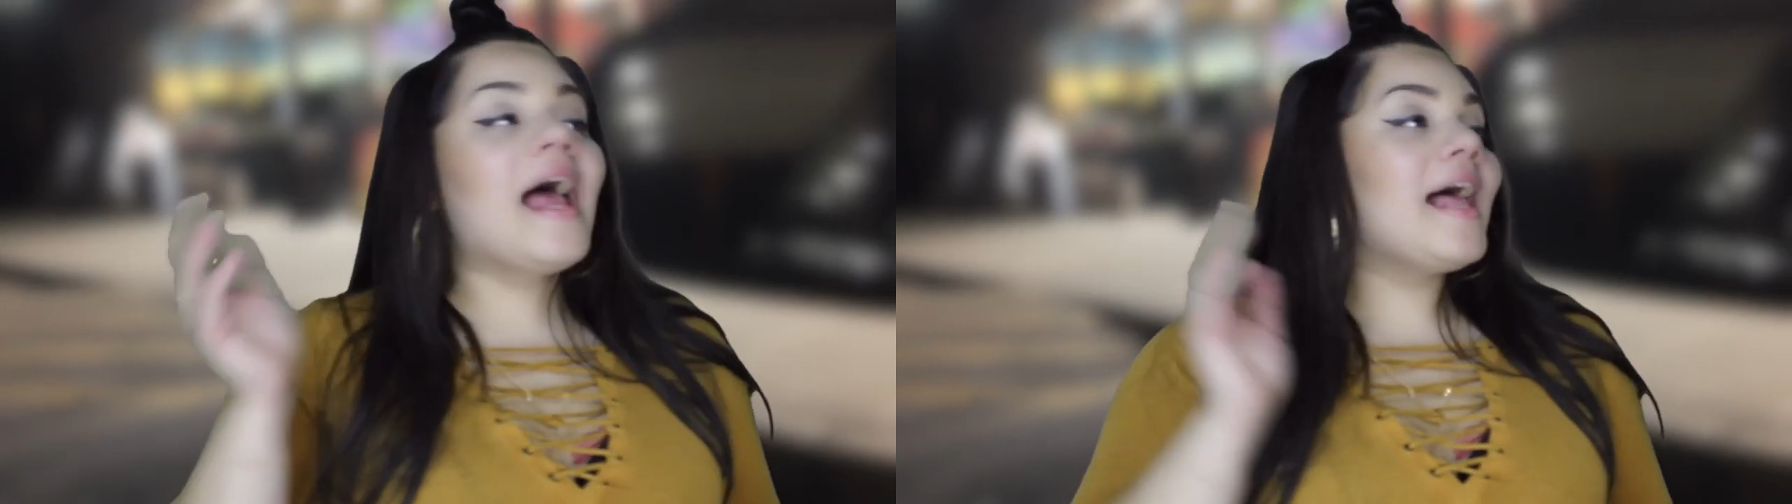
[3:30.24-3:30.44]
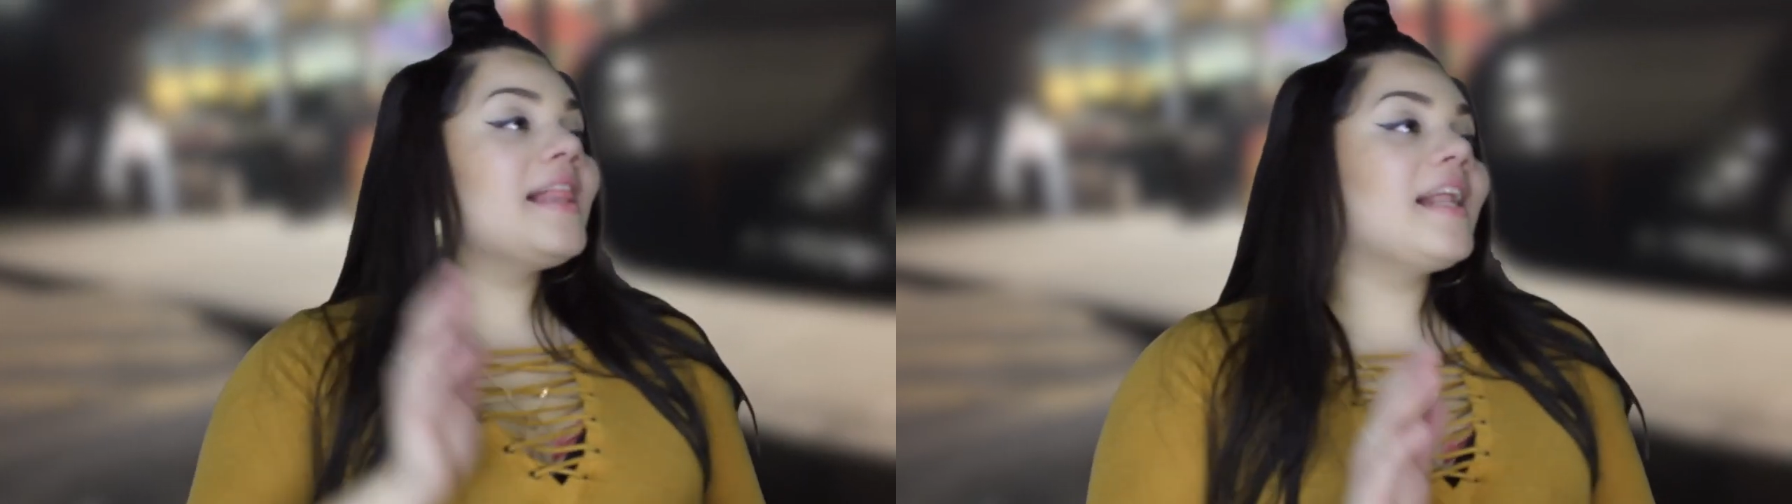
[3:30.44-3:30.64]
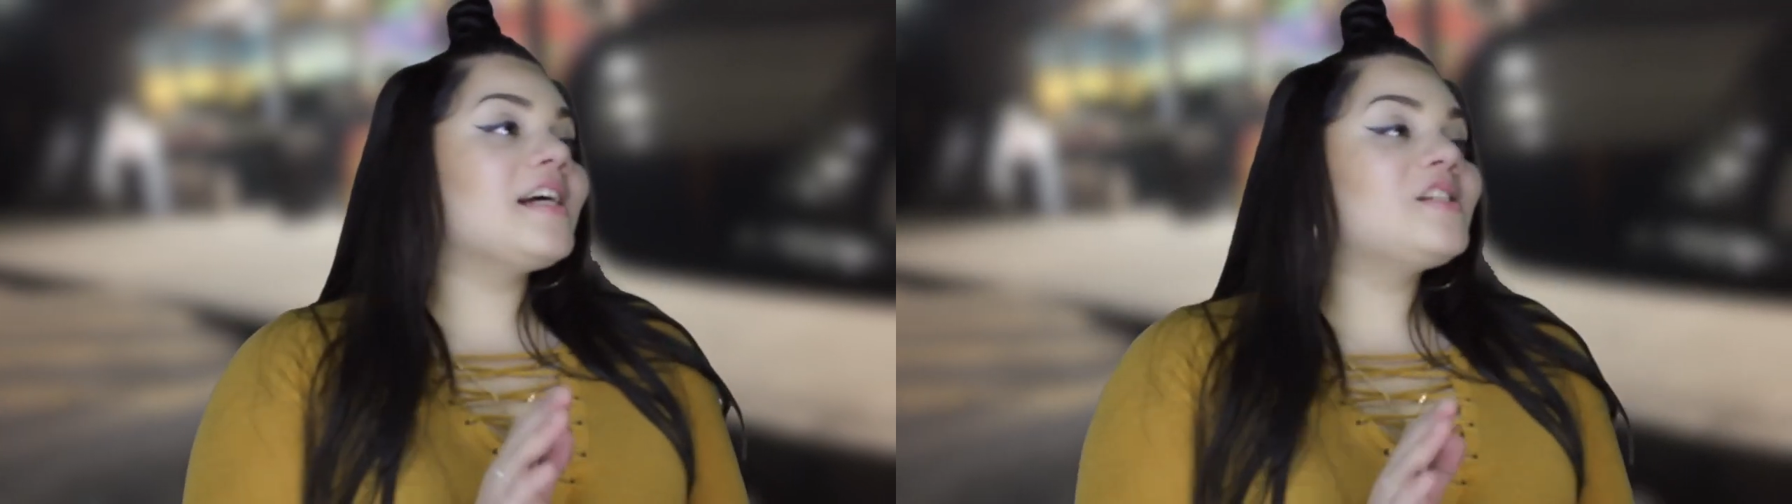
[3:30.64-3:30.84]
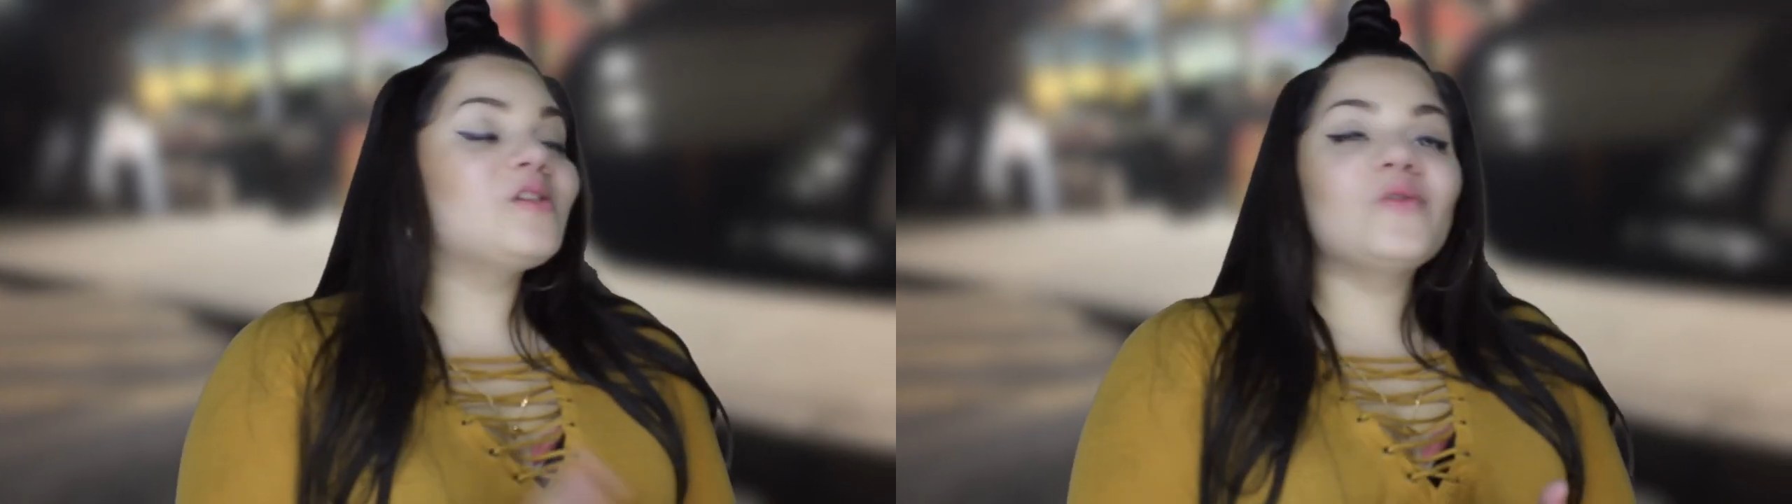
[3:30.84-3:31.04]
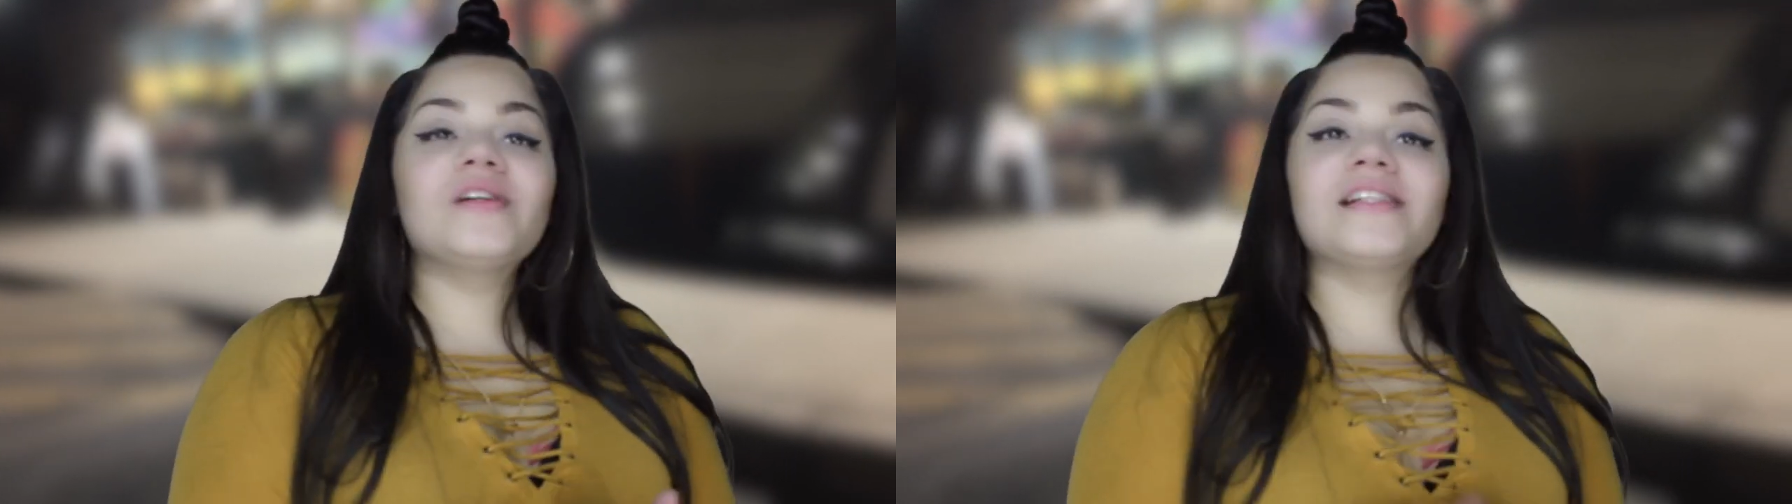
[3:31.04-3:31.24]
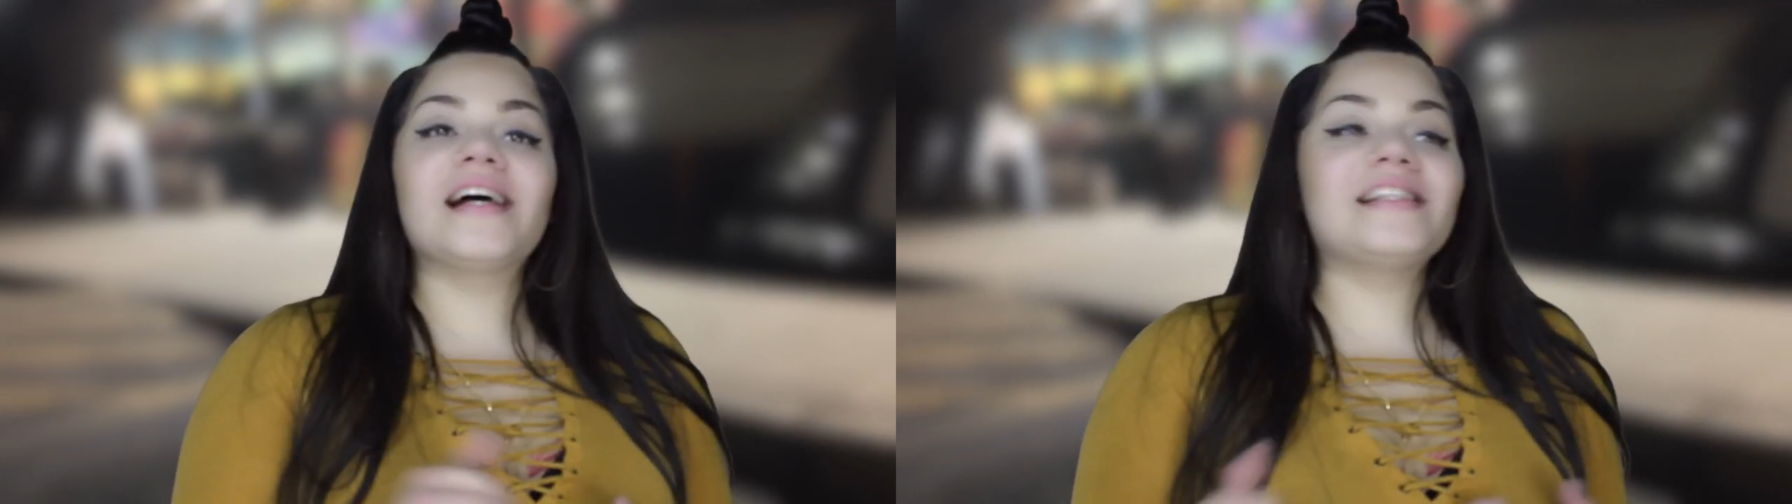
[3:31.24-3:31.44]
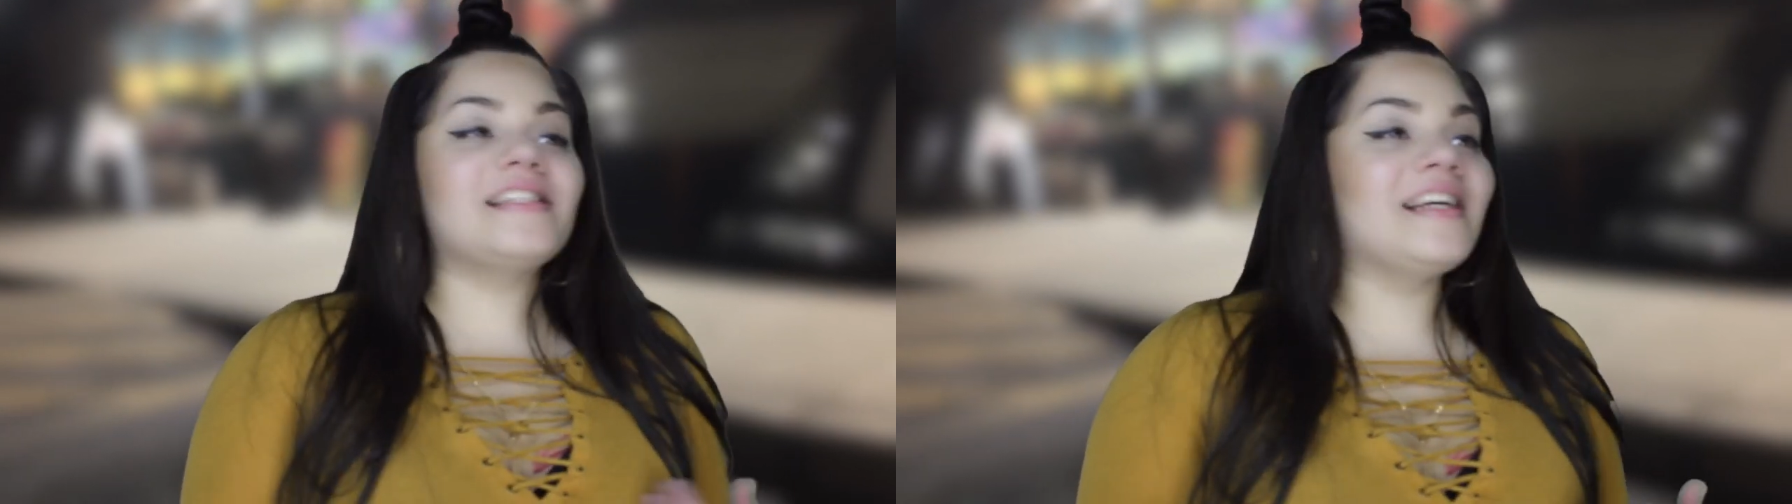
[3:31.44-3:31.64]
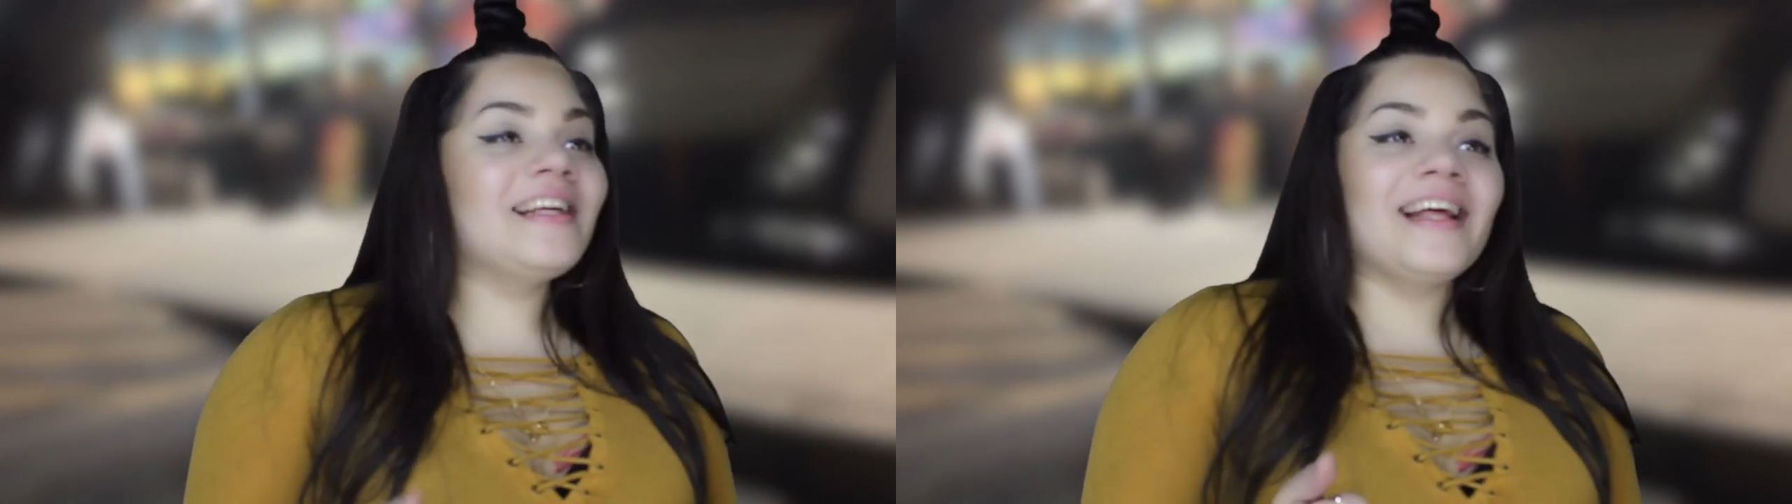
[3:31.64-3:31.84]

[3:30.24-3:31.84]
And then as soon as I see